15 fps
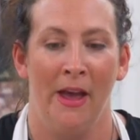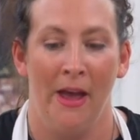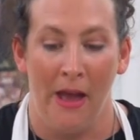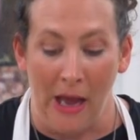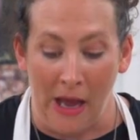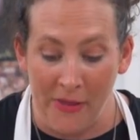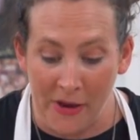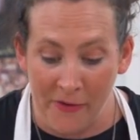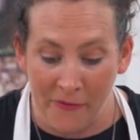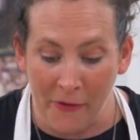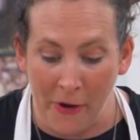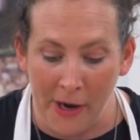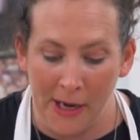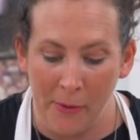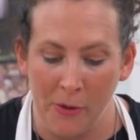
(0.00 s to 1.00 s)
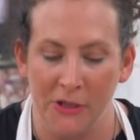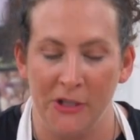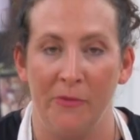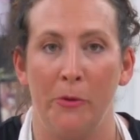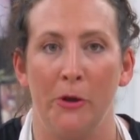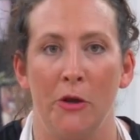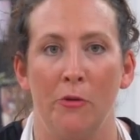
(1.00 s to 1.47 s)
And then finally, once you
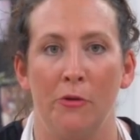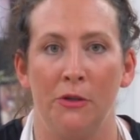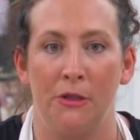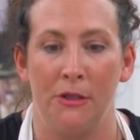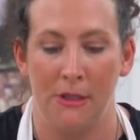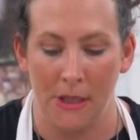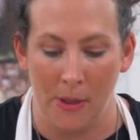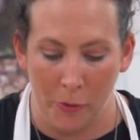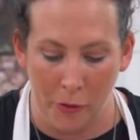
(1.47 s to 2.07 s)
put your double